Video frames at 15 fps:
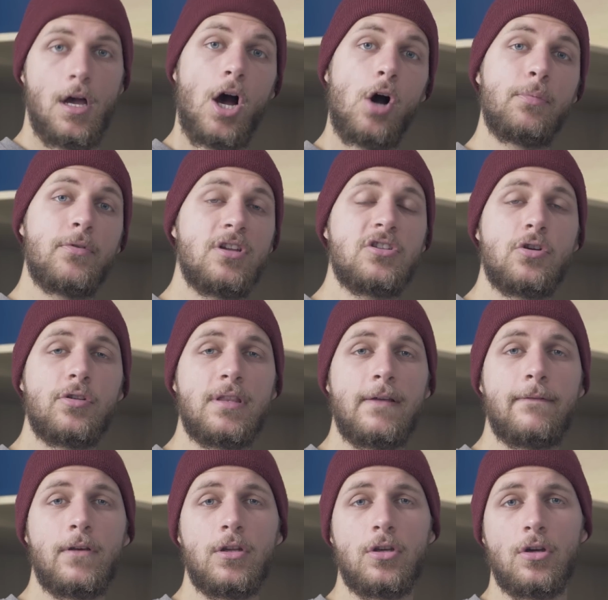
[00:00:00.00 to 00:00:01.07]
Hope you enjoyed the
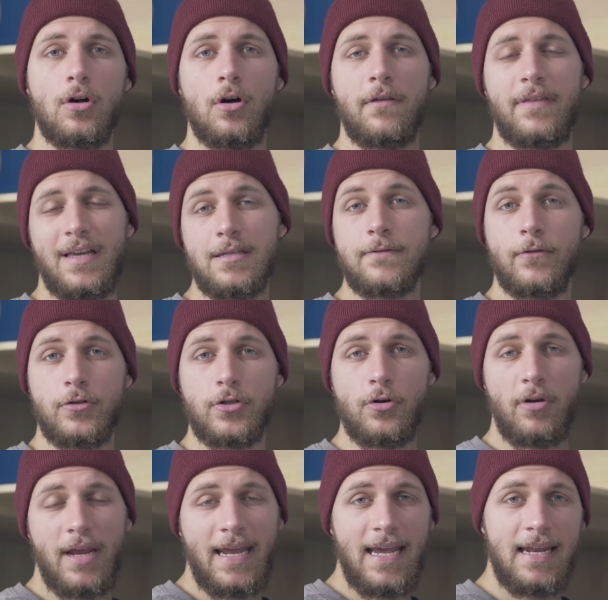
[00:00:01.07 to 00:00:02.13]
video, thanks for
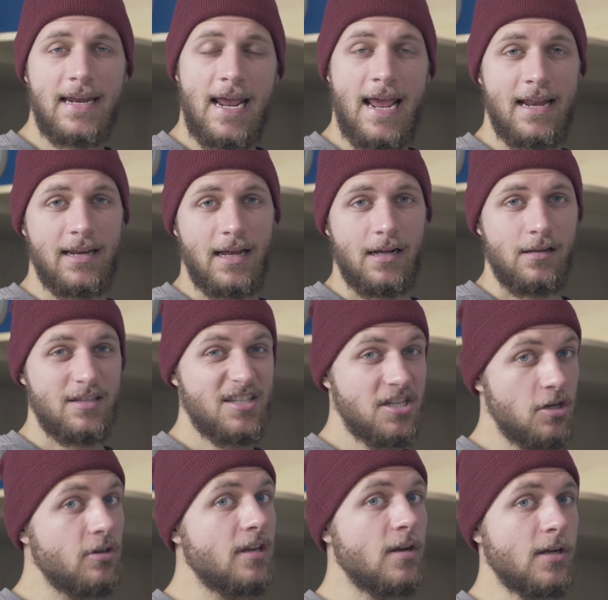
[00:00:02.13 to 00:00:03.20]
tuning in, and I'll see
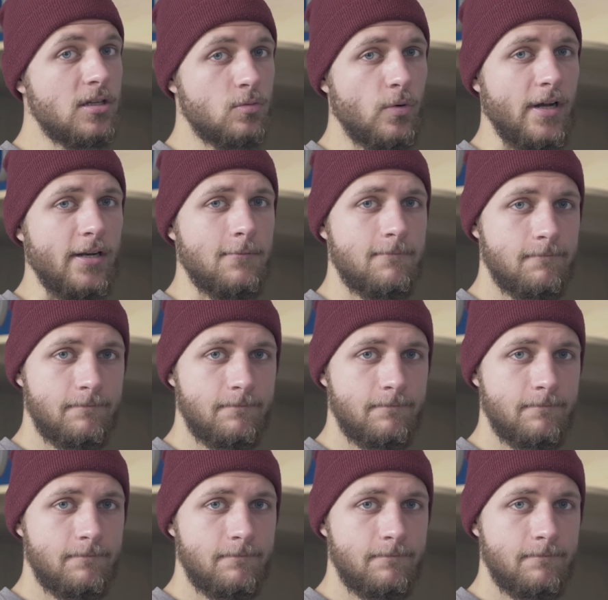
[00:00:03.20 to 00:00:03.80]
you in the next one.